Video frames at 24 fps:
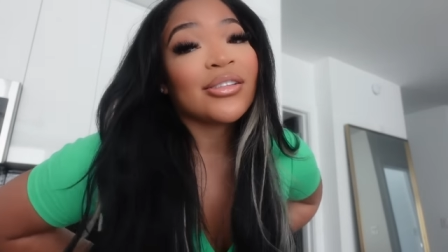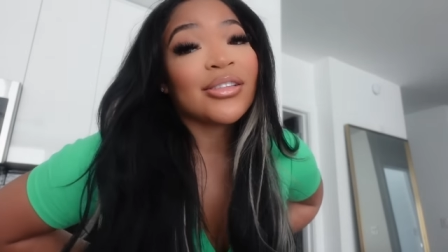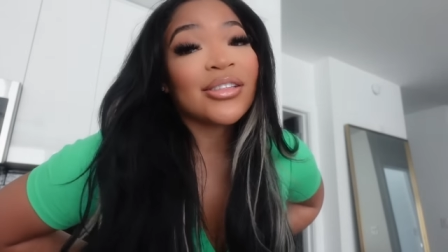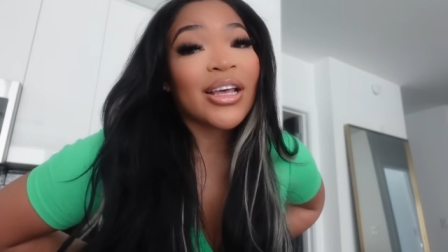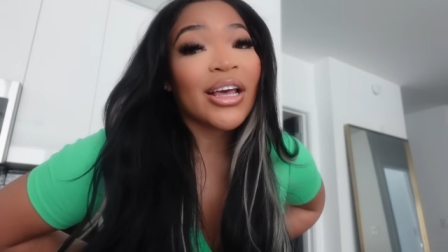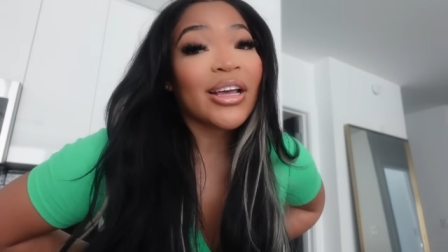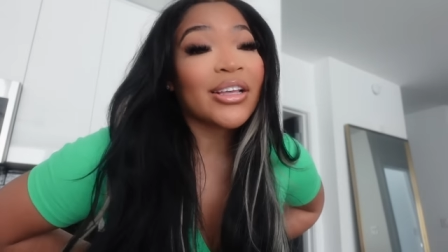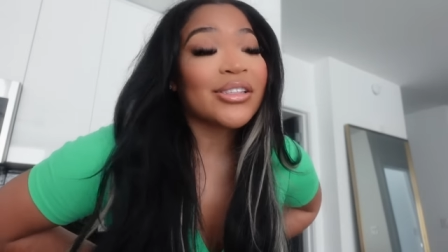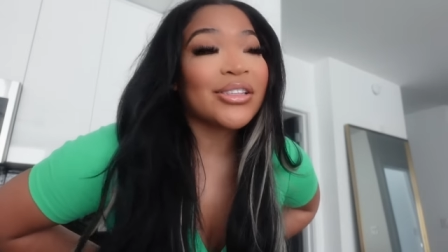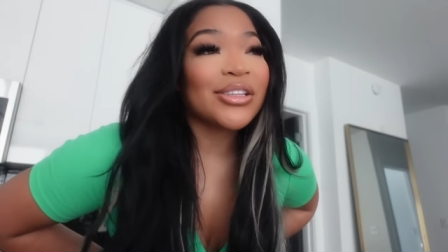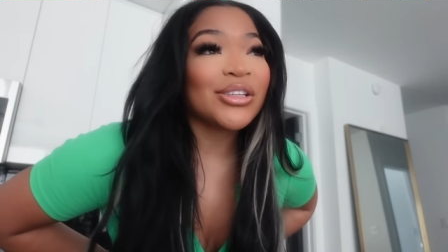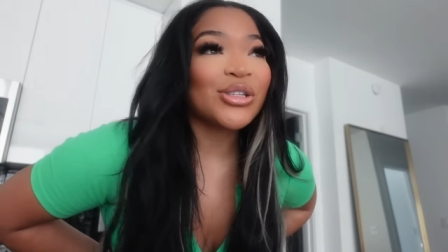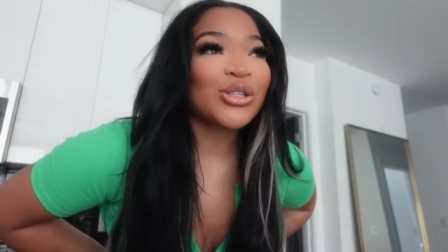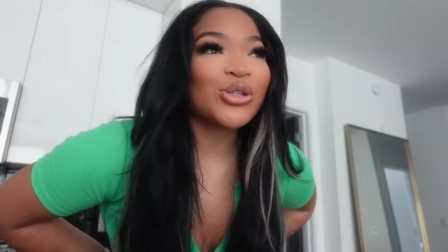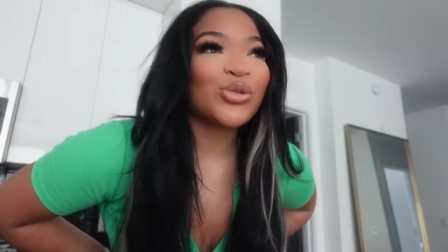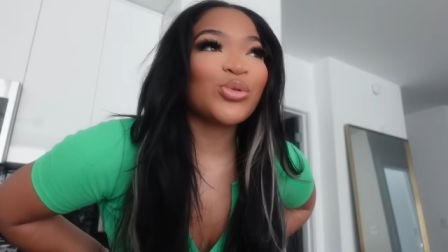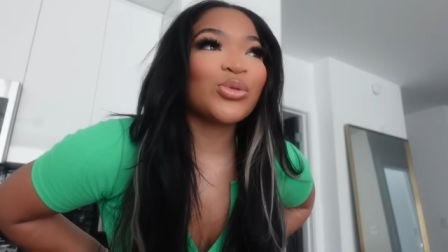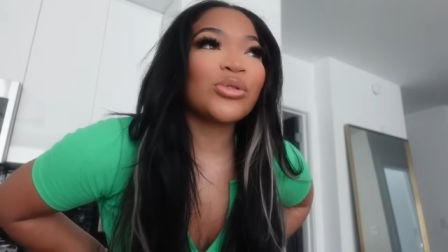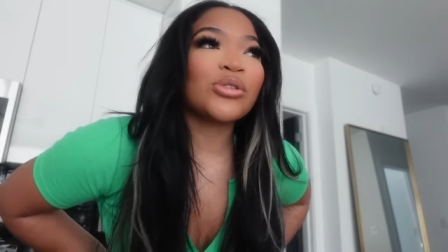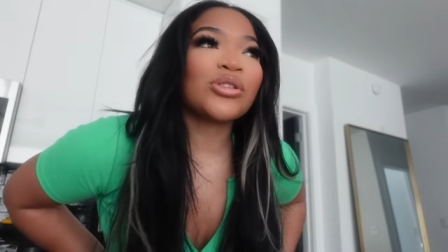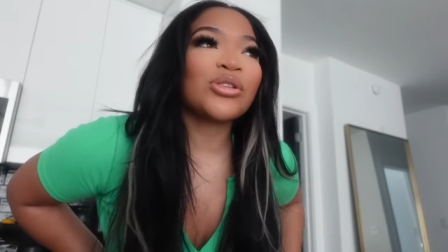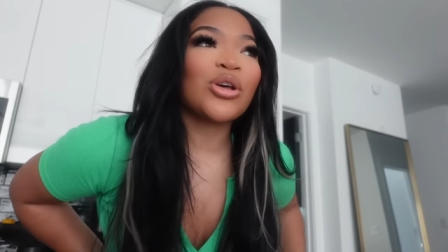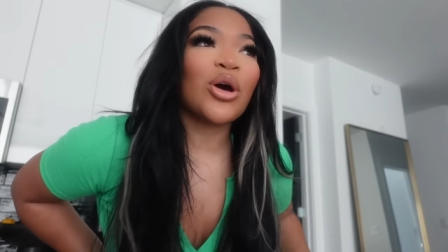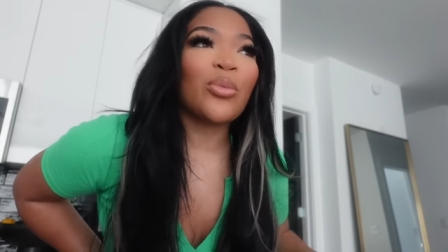texas
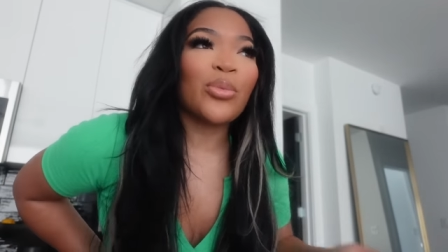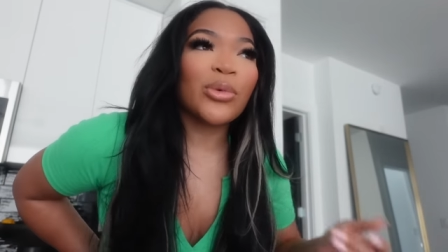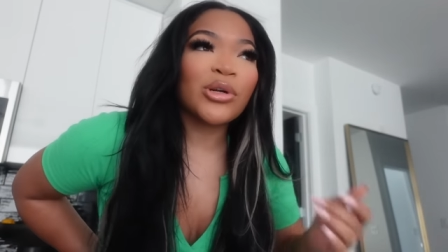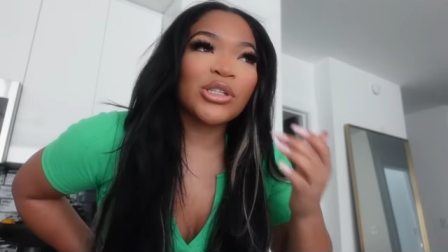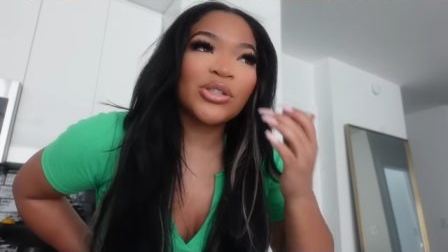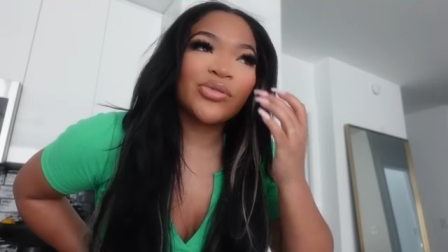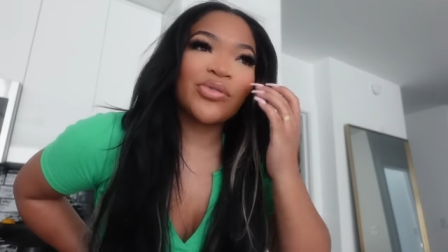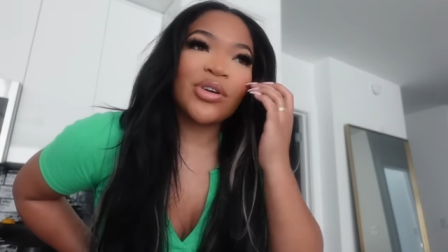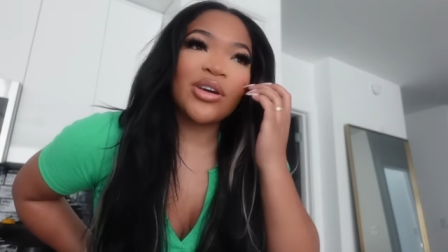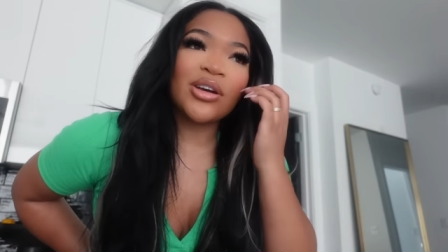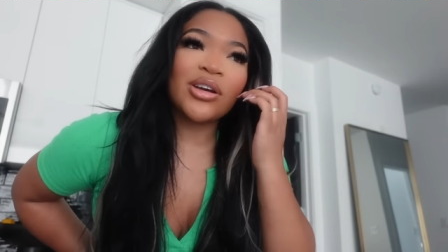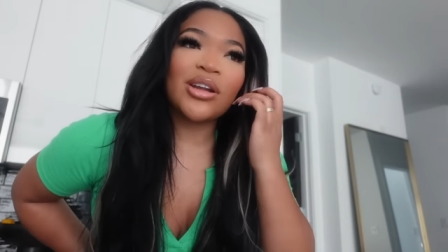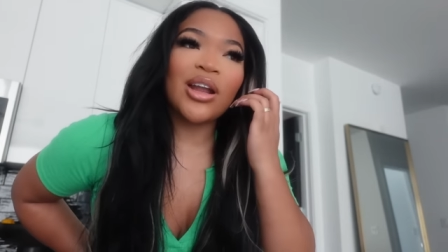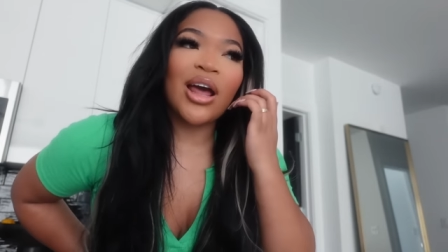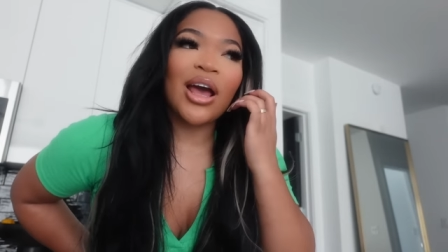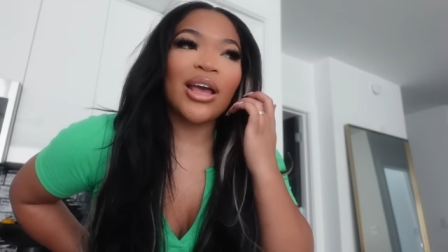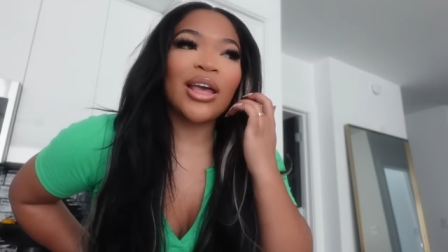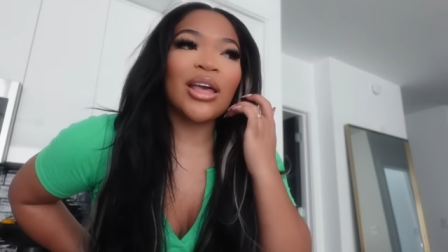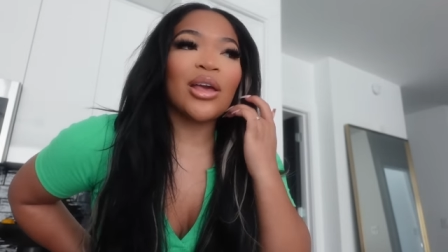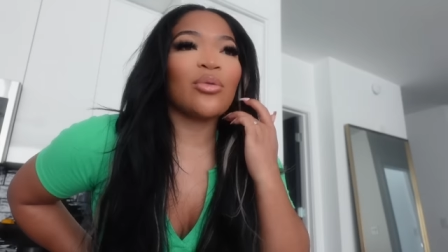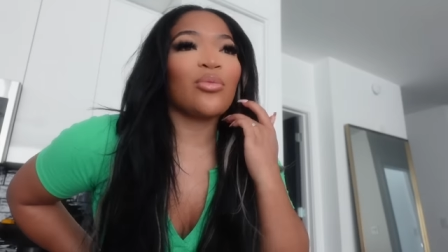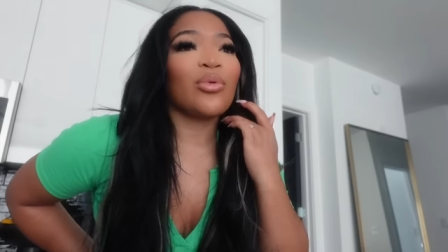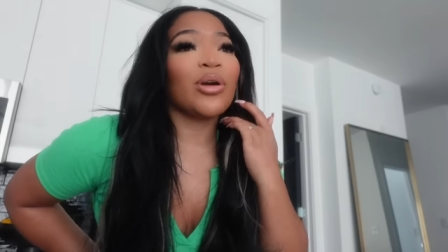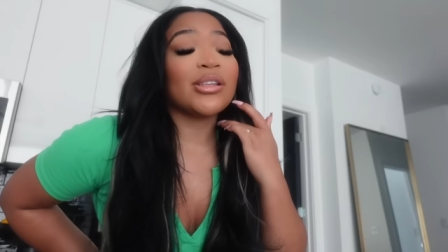was so much fun i
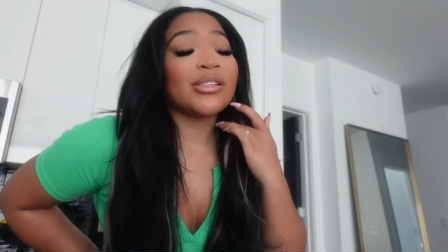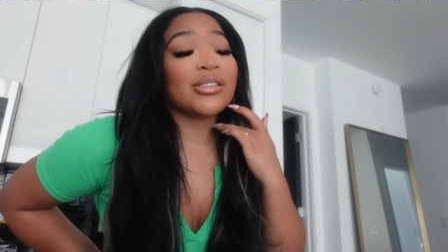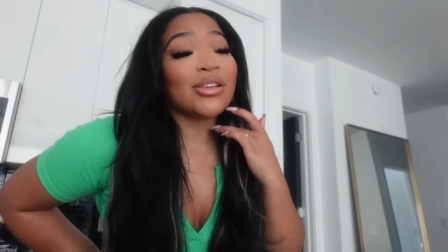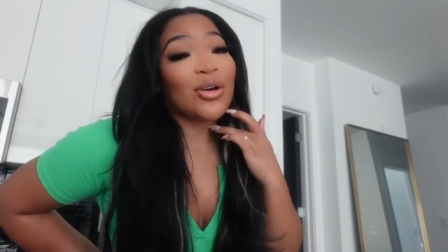can't wait